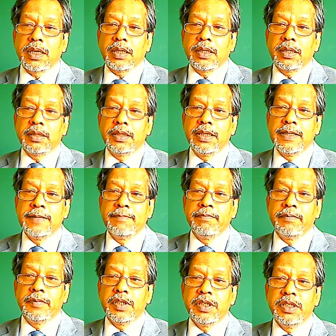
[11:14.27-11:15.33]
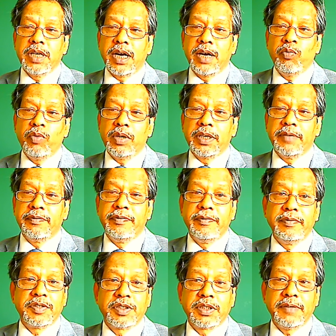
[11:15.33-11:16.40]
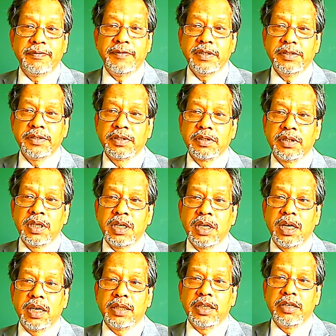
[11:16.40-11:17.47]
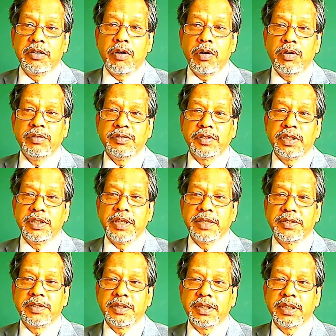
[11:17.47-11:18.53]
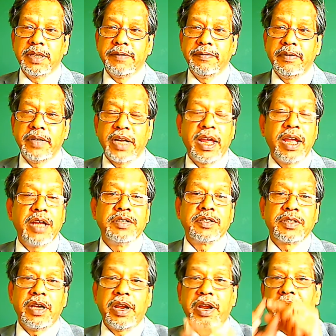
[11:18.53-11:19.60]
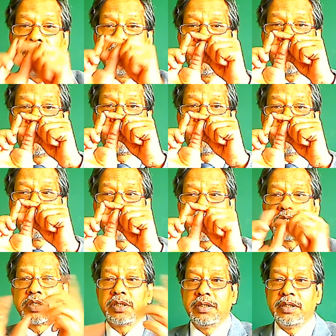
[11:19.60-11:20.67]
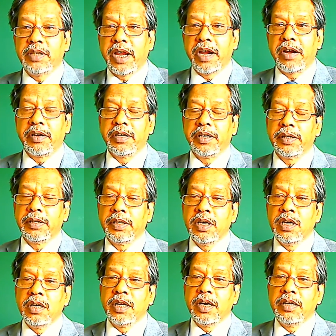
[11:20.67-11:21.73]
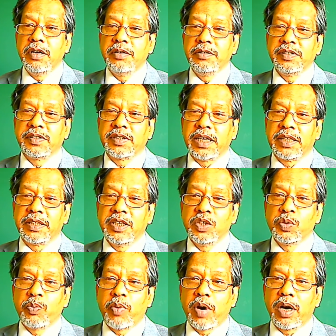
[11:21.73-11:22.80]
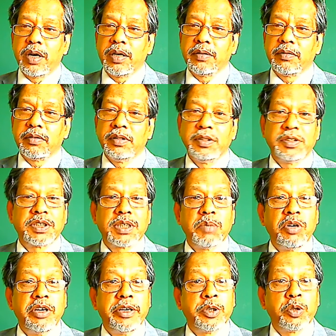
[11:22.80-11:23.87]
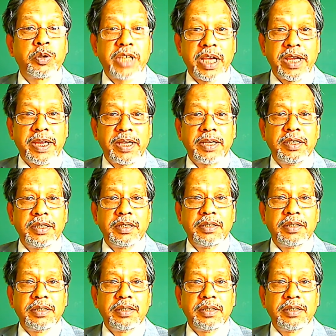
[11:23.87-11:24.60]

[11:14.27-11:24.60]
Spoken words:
And then EI will give stiffness, then rho is the density given, A is the area, cross-sectional area. Now notice that this part is similar to K,